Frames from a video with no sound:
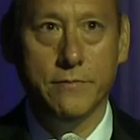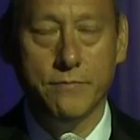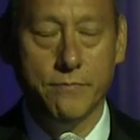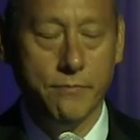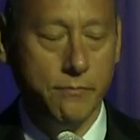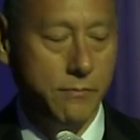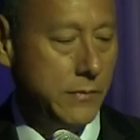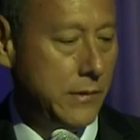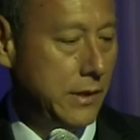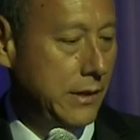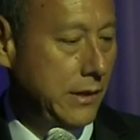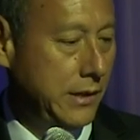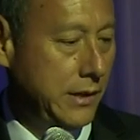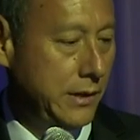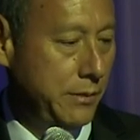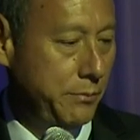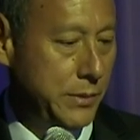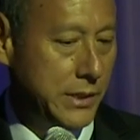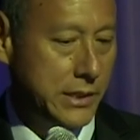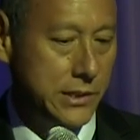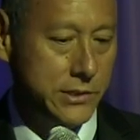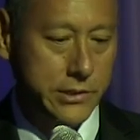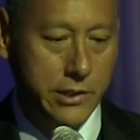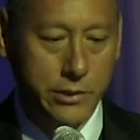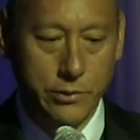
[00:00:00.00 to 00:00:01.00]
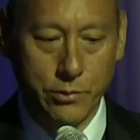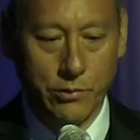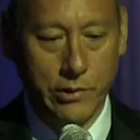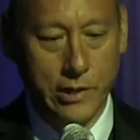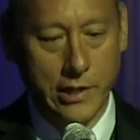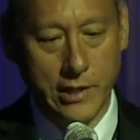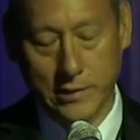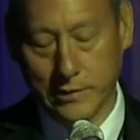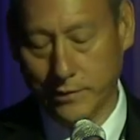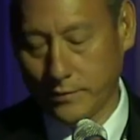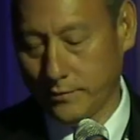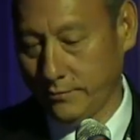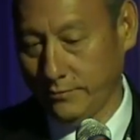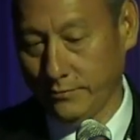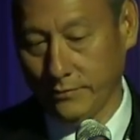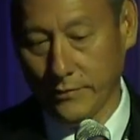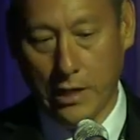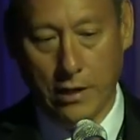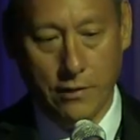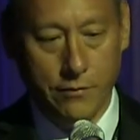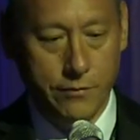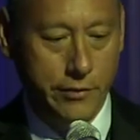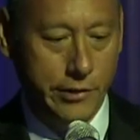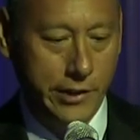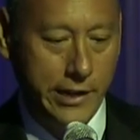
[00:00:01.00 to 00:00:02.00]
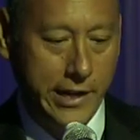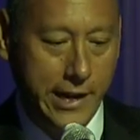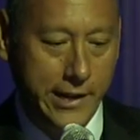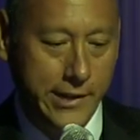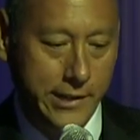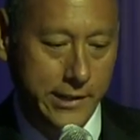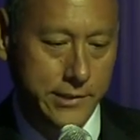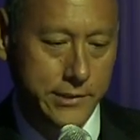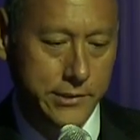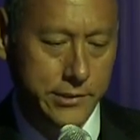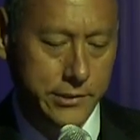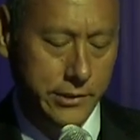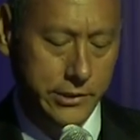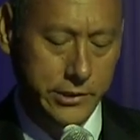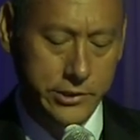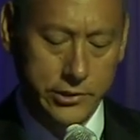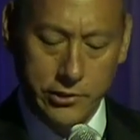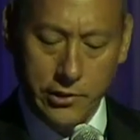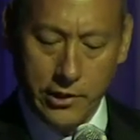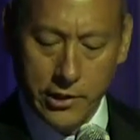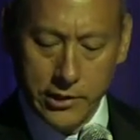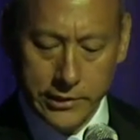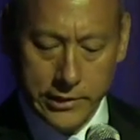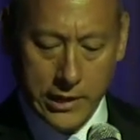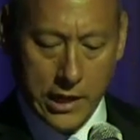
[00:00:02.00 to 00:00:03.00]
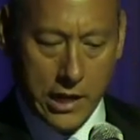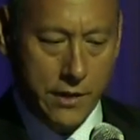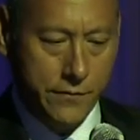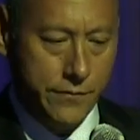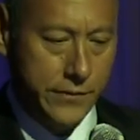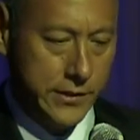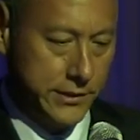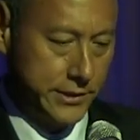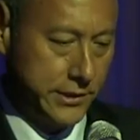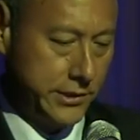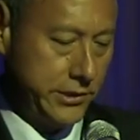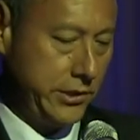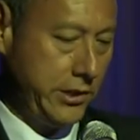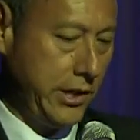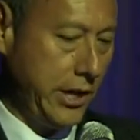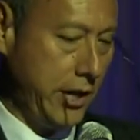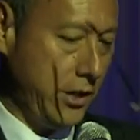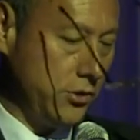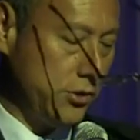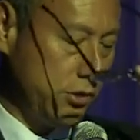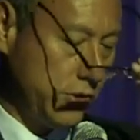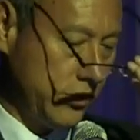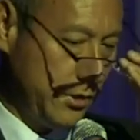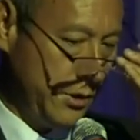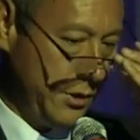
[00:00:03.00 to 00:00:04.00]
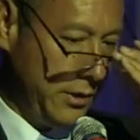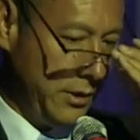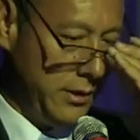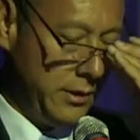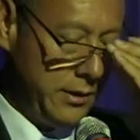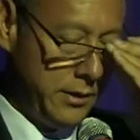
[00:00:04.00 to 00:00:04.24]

it, uh, because otherwise I'll forget it. So it starts off as a sketch,